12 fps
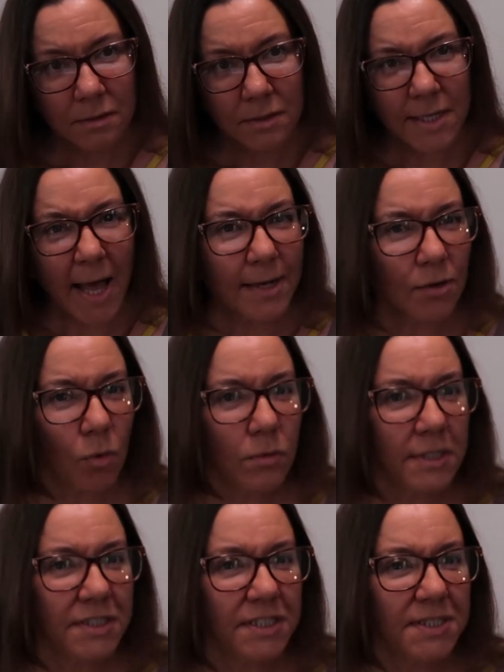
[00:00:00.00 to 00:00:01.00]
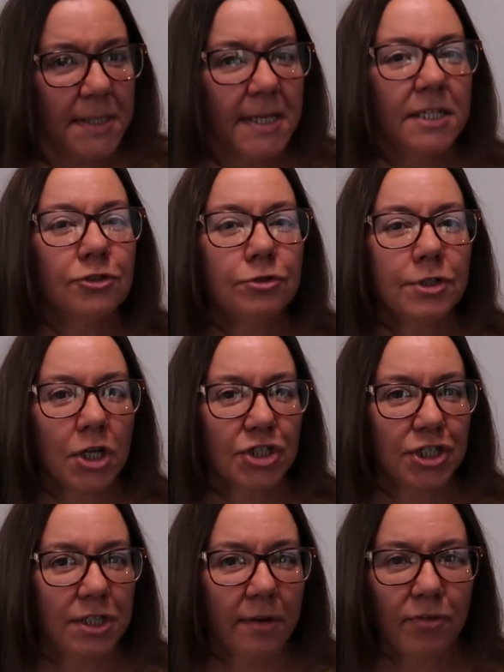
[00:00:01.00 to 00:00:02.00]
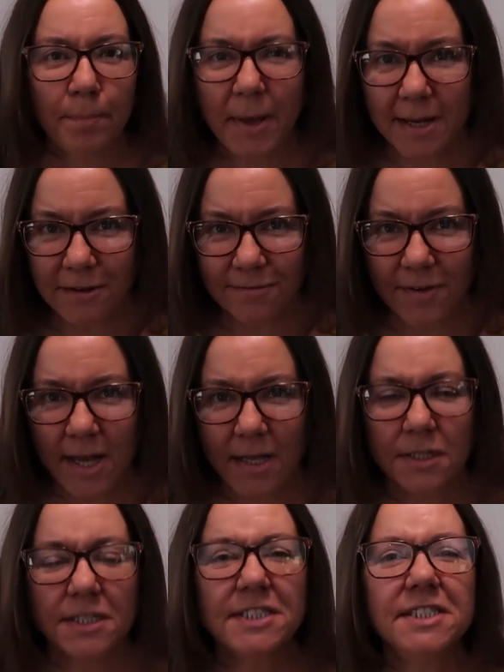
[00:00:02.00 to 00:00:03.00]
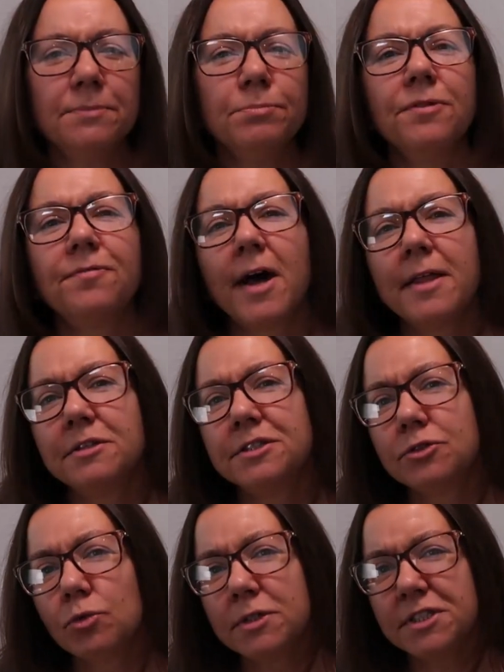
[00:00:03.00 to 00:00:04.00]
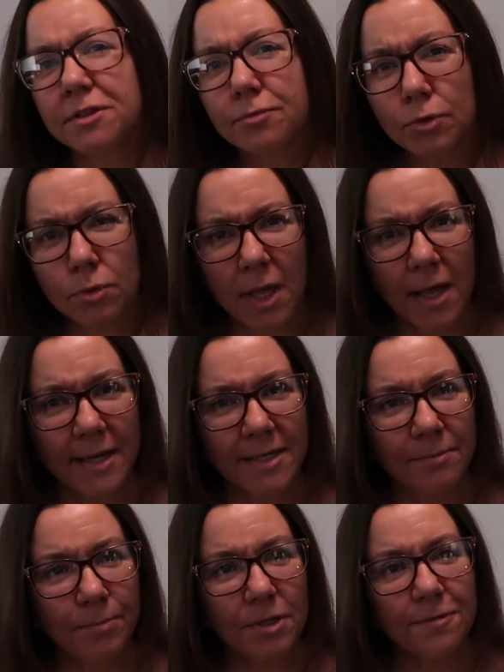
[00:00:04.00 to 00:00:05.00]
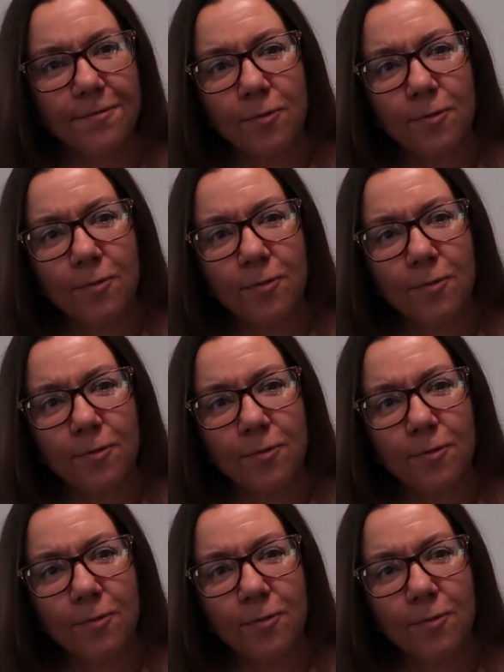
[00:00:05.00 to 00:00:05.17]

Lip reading: Not only does the introduction of a pedophile simplify the story's through line, but it